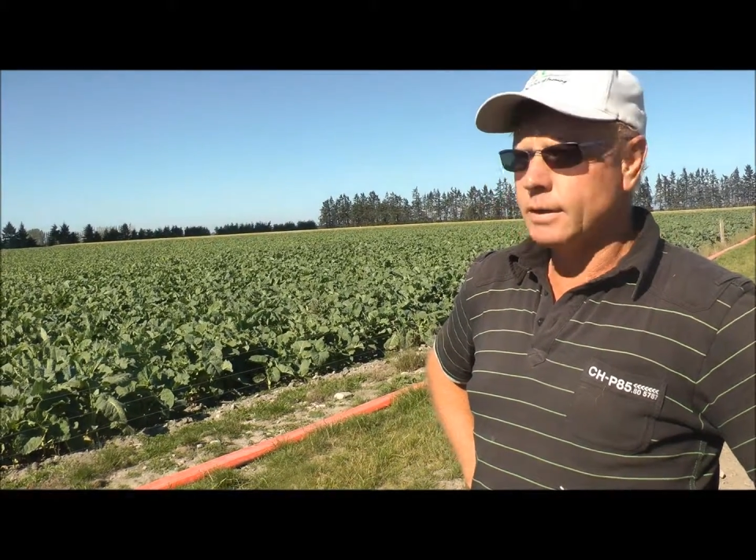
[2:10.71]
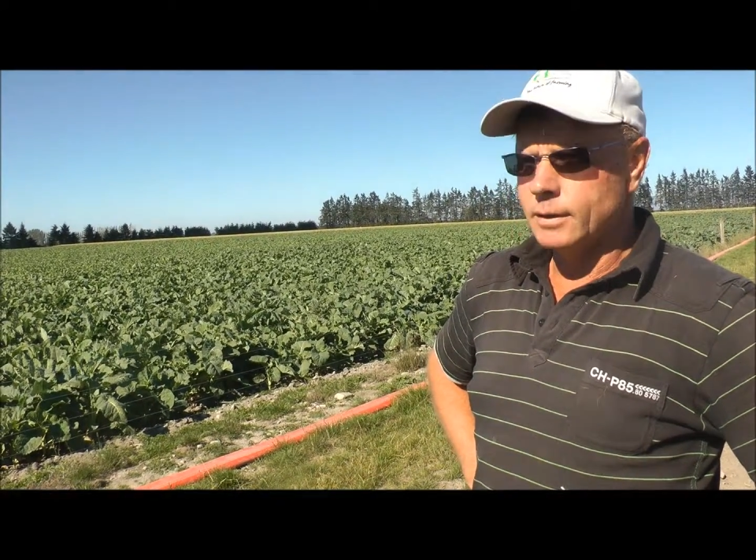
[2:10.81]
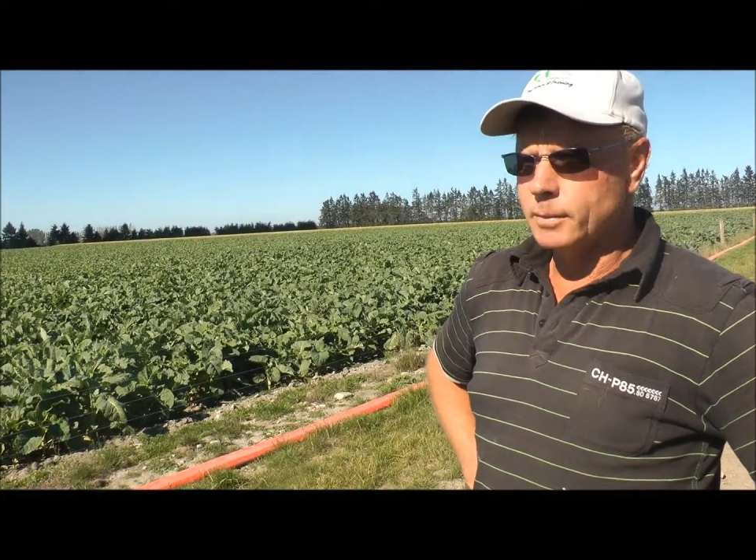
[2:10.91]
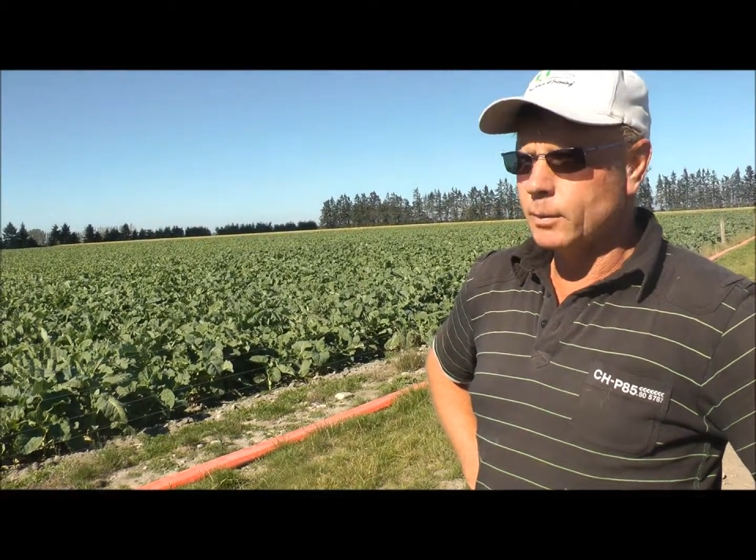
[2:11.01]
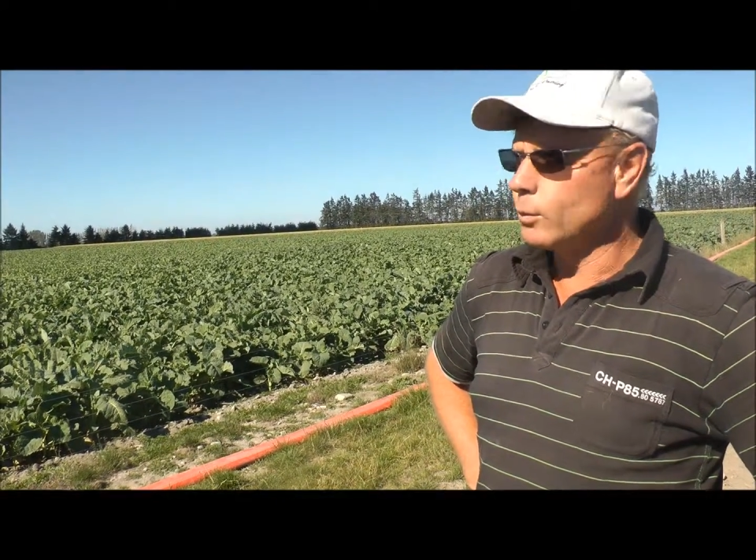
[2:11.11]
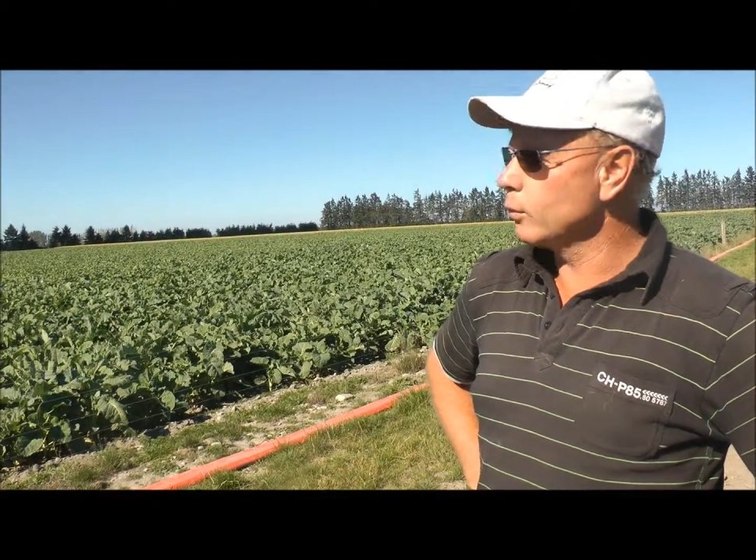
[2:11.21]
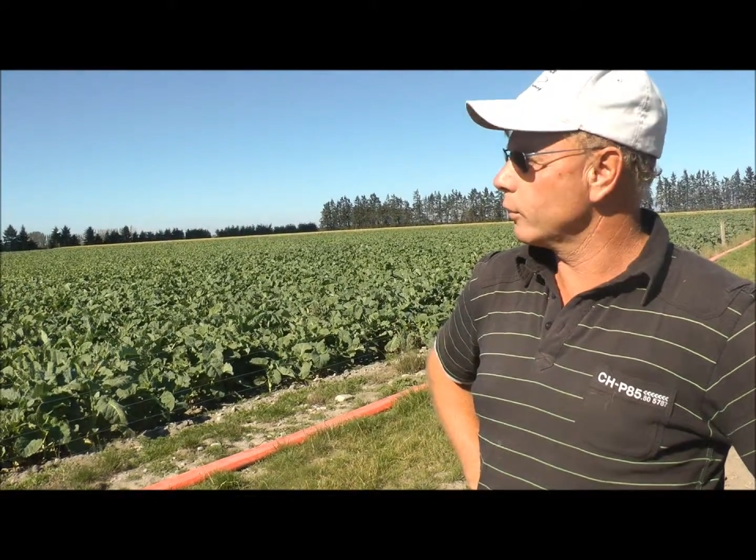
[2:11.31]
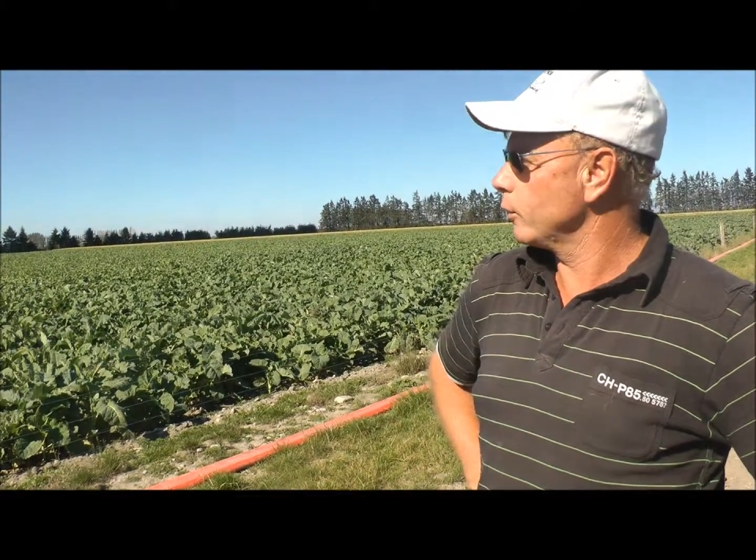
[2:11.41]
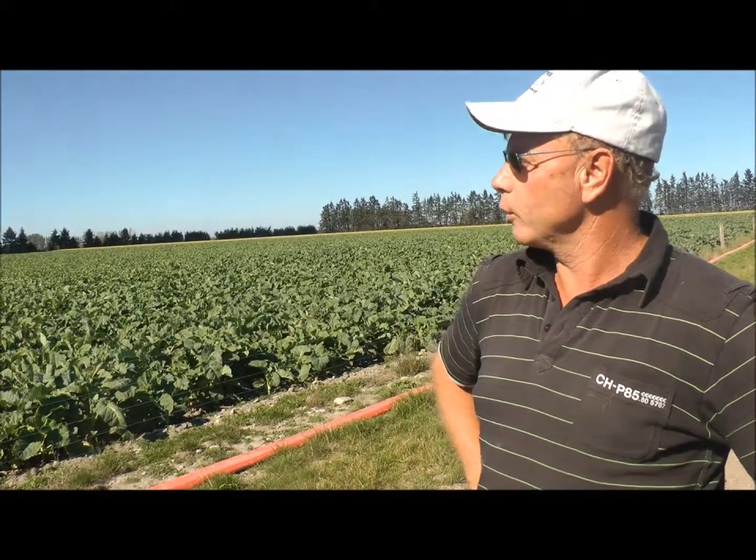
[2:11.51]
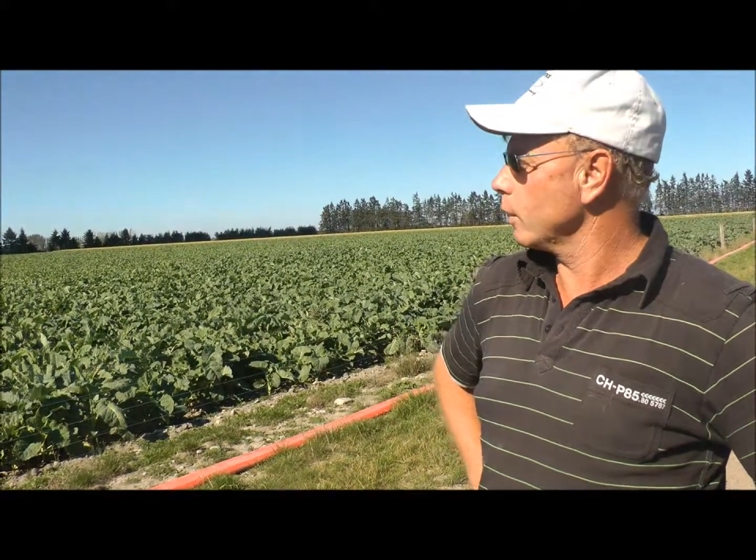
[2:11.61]
and there'll be
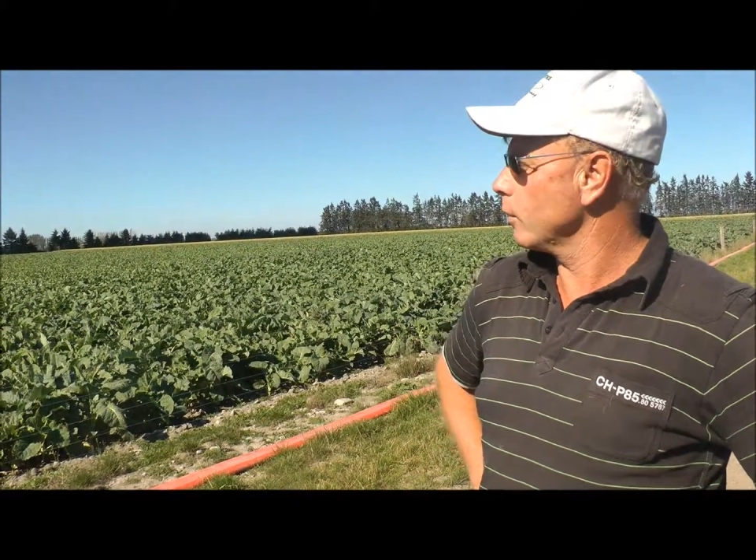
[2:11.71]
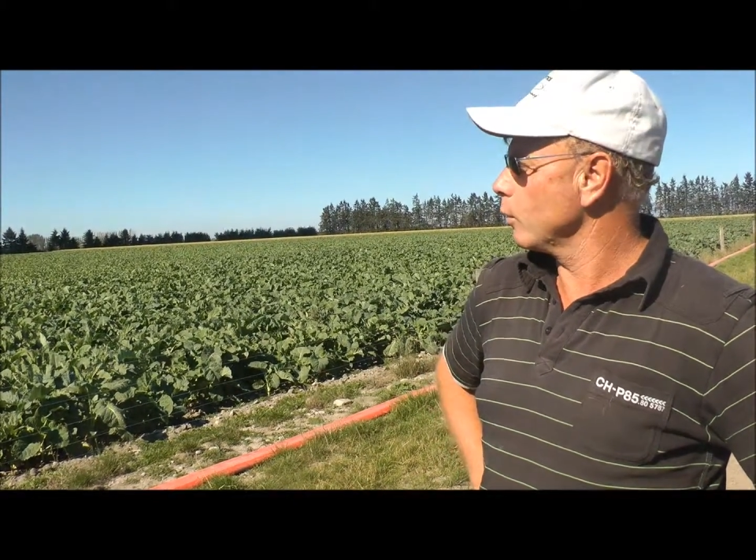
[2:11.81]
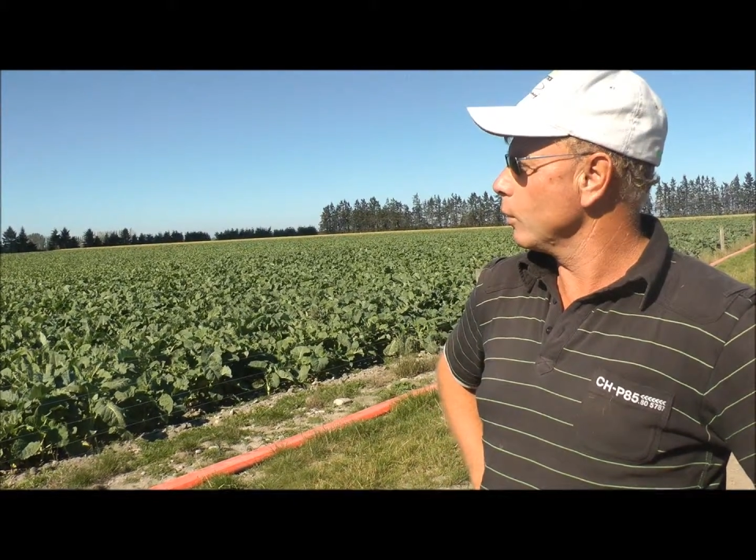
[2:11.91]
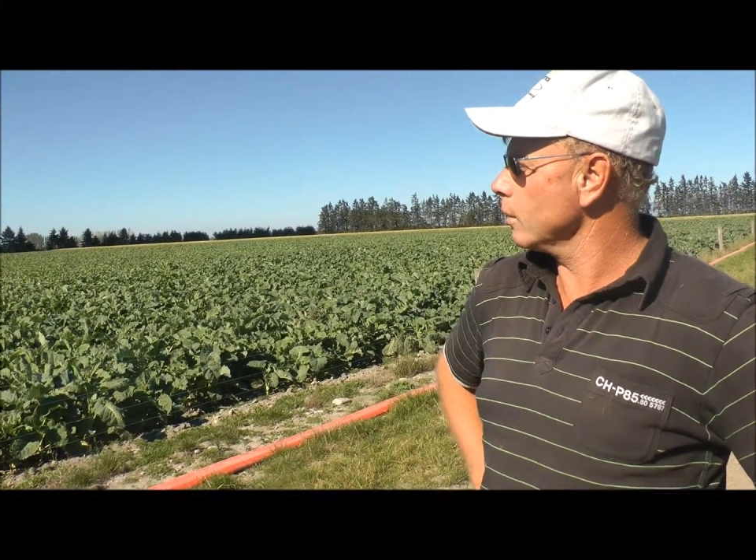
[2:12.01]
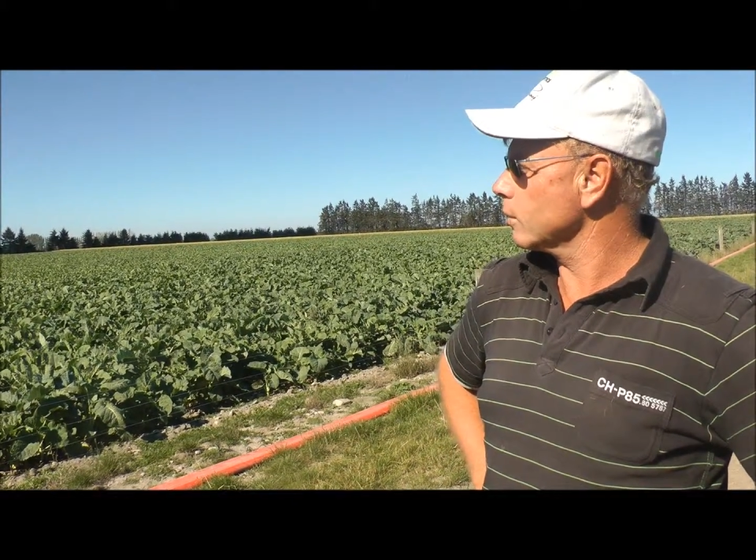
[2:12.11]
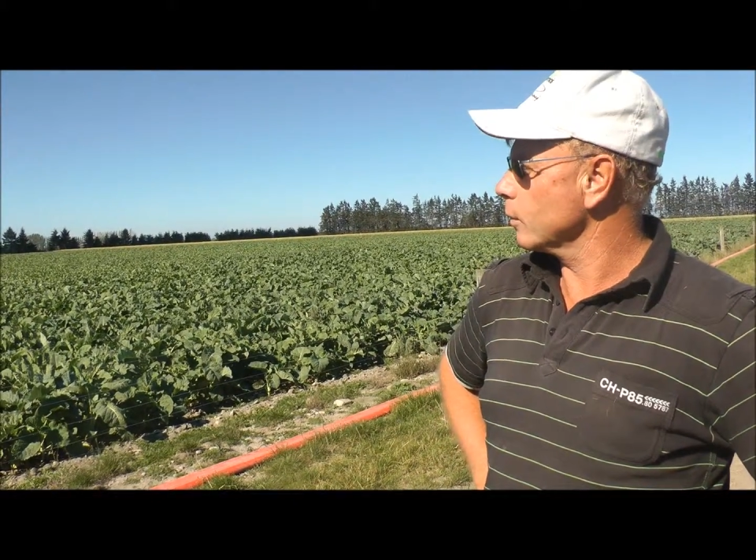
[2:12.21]
wars fought over water,